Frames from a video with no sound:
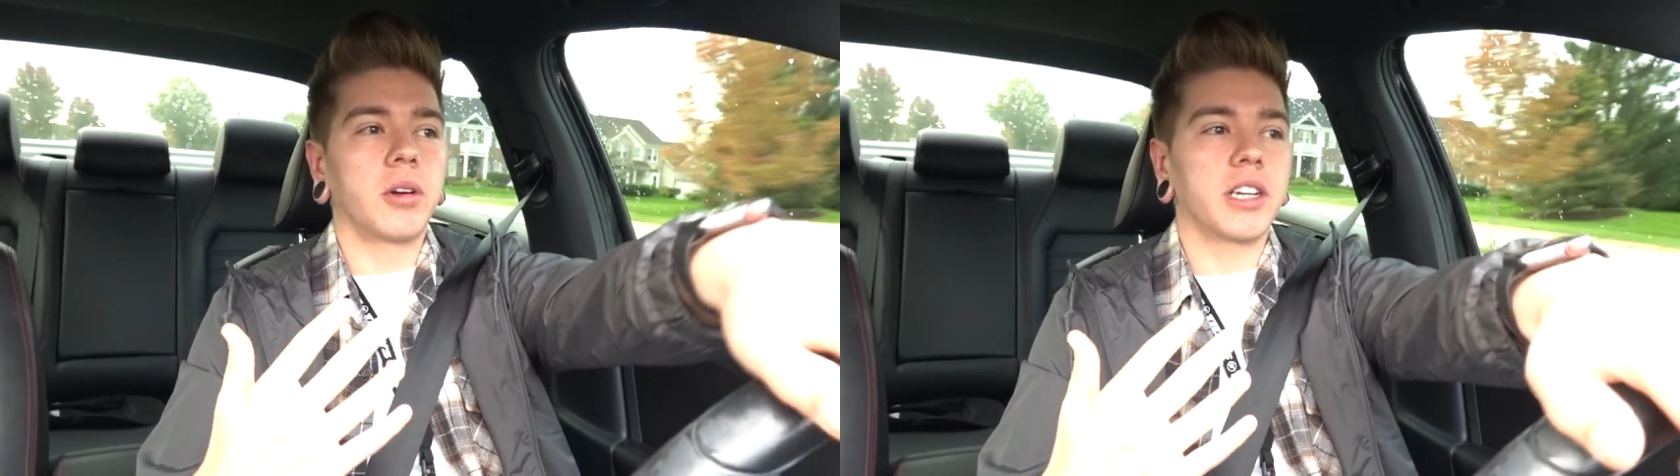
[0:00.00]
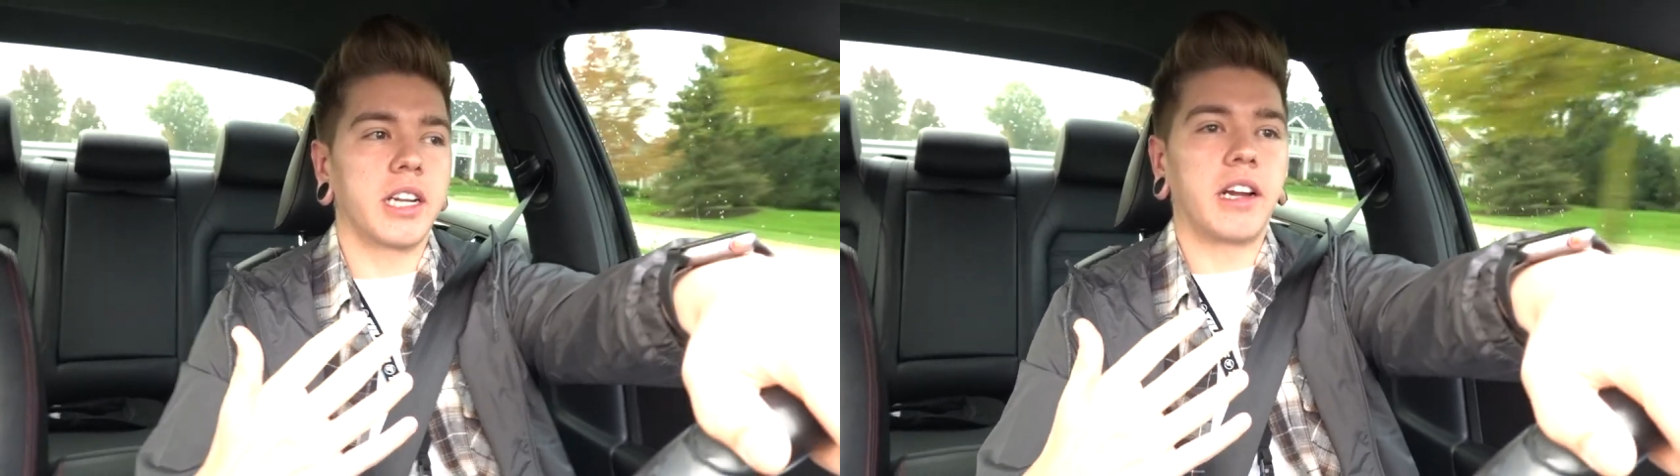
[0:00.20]

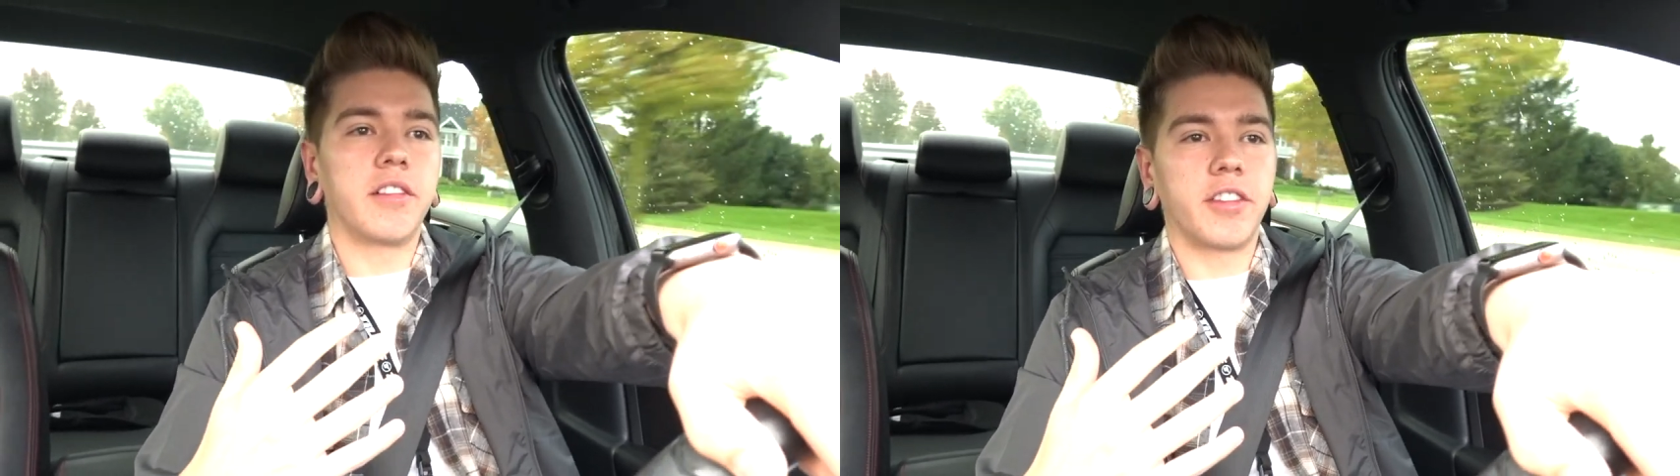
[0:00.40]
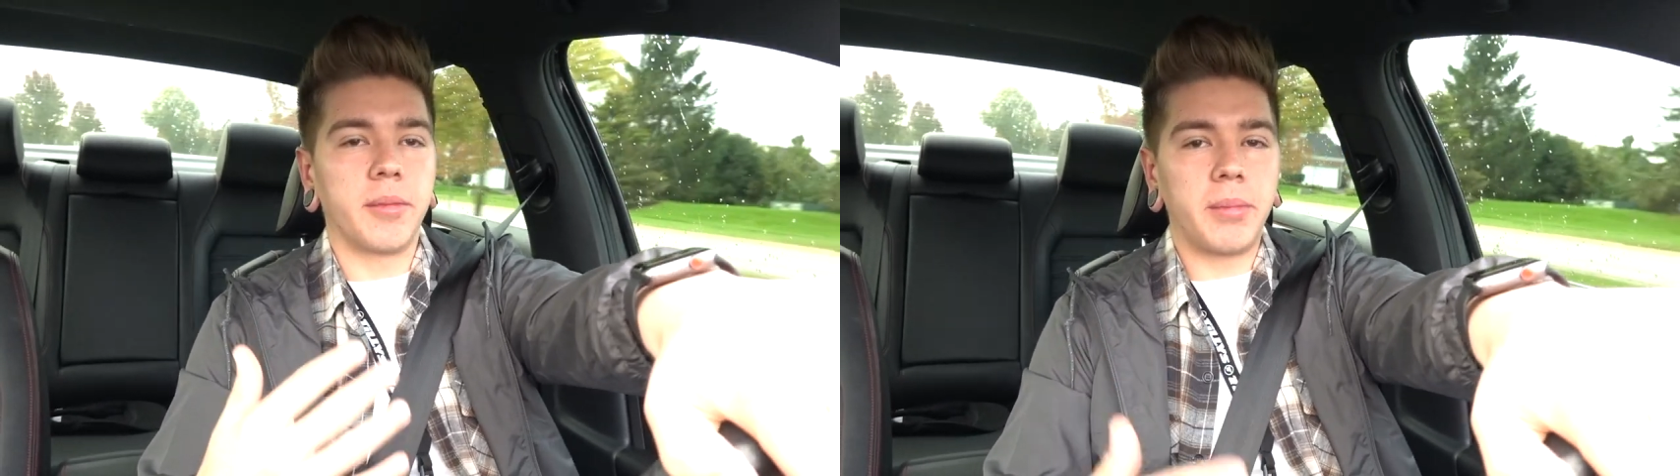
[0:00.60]
working
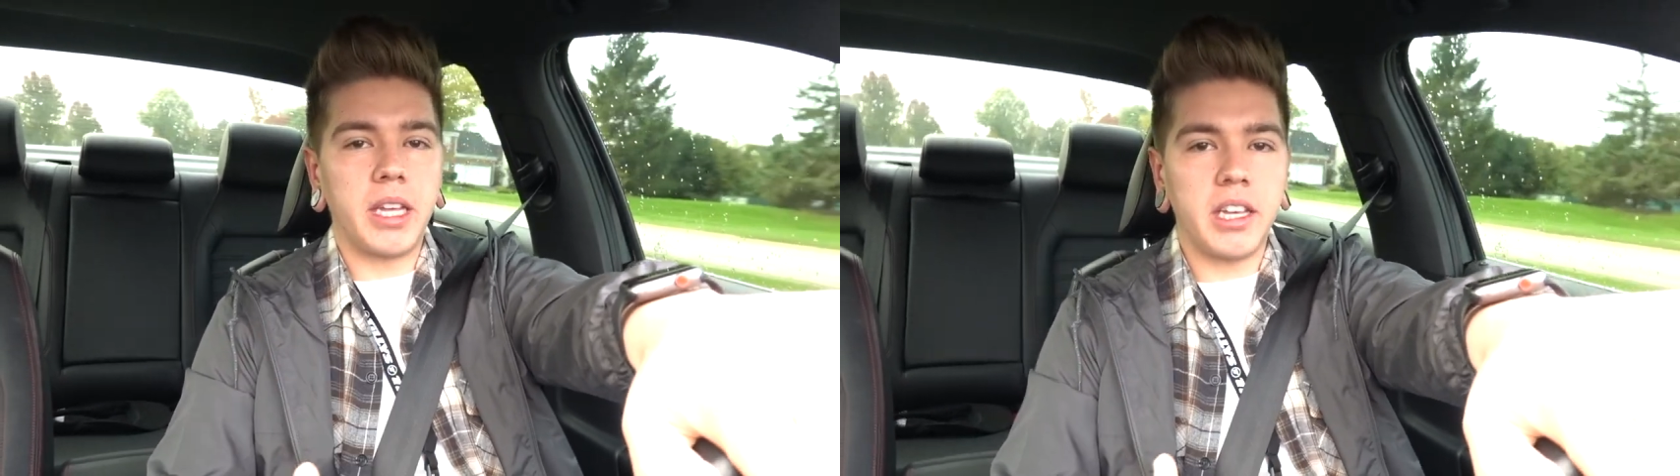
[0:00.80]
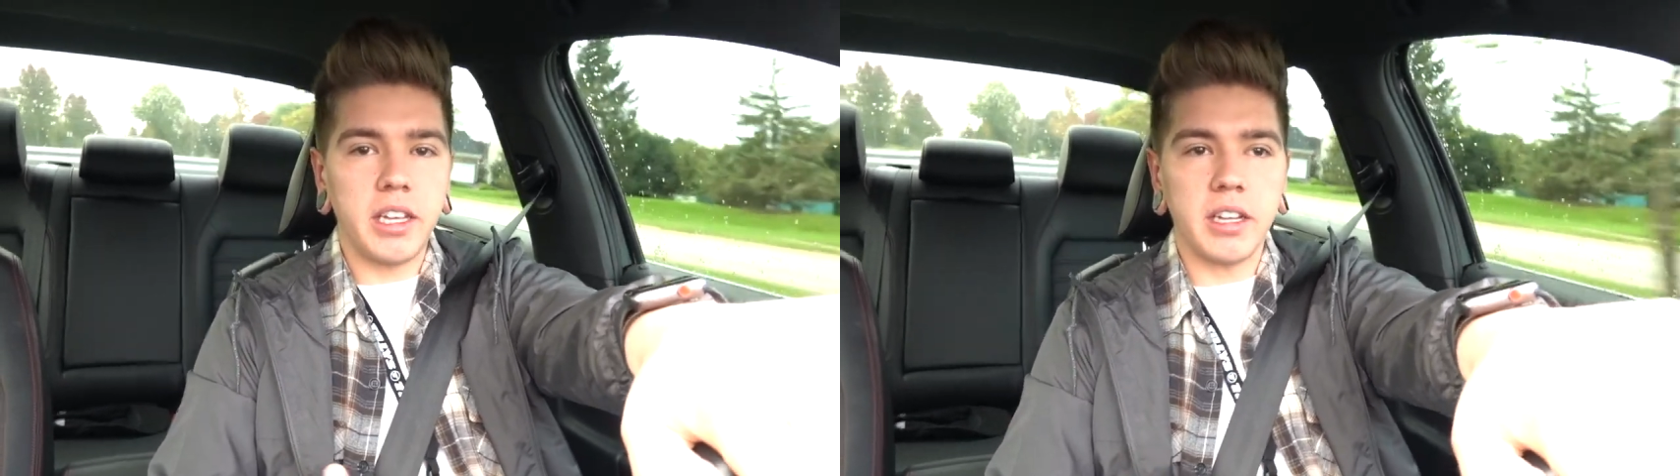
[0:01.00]
out for
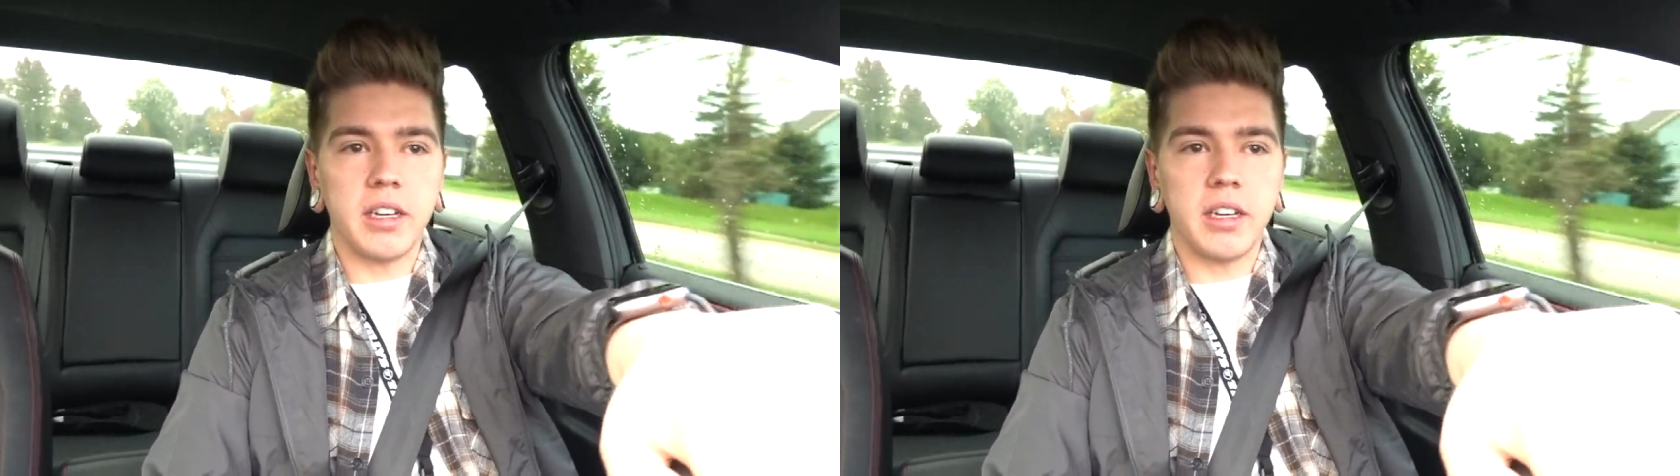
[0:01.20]
me.